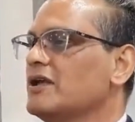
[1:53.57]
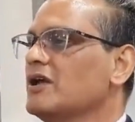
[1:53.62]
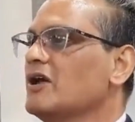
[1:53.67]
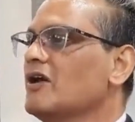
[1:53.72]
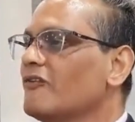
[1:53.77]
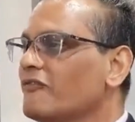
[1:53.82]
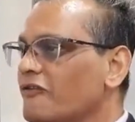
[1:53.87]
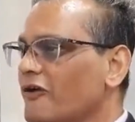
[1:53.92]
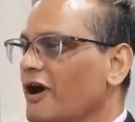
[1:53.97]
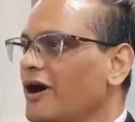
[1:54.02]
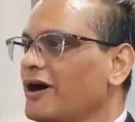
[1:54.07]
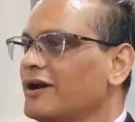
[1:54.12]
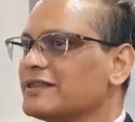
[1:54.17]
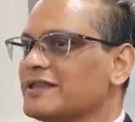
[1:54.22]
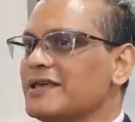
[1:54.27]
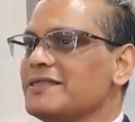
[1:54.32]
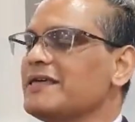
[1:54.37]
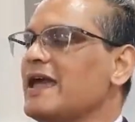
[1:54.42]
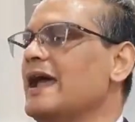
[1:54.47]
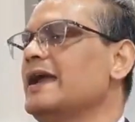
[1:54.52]
for this
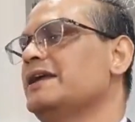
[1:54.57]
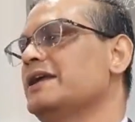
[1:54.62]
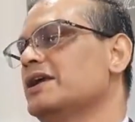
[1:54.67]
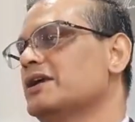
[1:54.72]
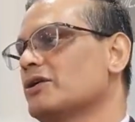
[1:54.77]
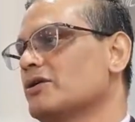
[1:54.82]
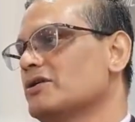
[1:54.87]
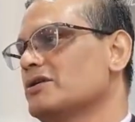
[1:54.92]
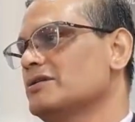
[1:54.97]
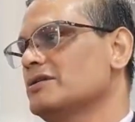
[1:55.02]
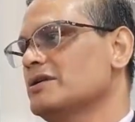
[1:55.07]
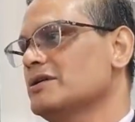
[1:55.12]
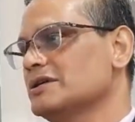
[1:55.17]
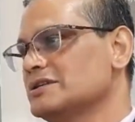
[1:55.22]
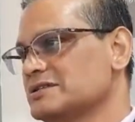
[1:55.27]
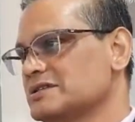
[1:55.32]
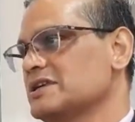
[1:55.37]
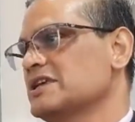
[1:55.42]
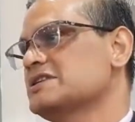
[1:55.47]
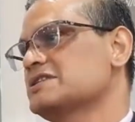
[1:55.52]
anti-drone
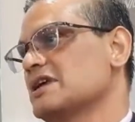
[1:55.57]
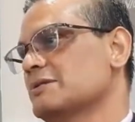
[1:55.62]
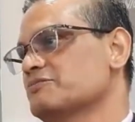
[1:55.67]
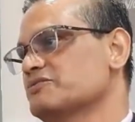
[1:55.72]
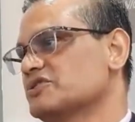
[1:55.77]
systems,